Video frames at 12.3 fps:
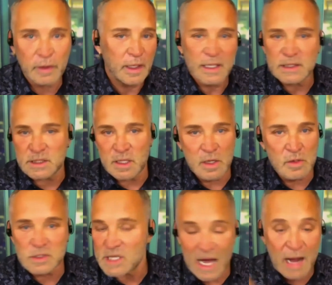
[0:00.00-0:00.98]
Oh, here's the
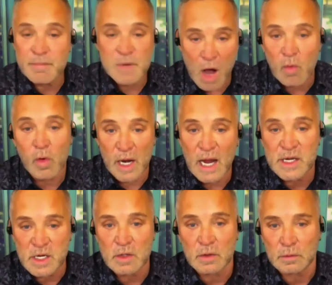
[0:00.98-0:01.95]
news. I'm not what I
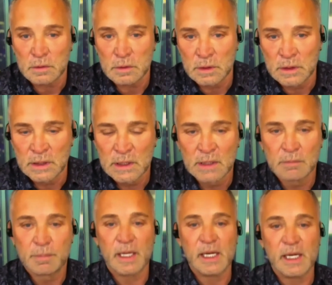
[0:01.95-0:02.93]
do.
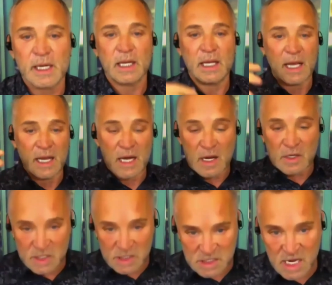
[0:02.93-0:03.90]
But in
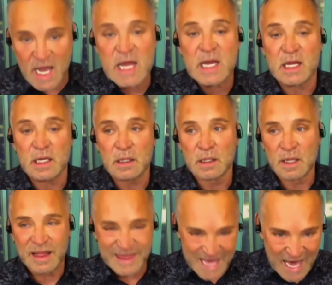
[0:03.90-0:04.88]
our society,
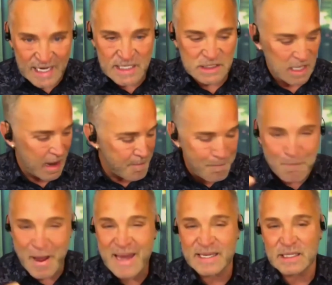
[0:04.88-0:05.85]
that is
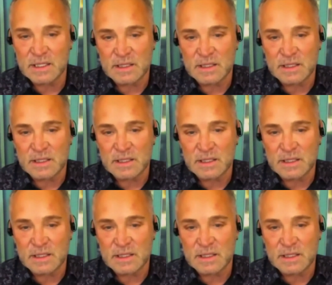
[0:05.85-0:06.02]
embedded.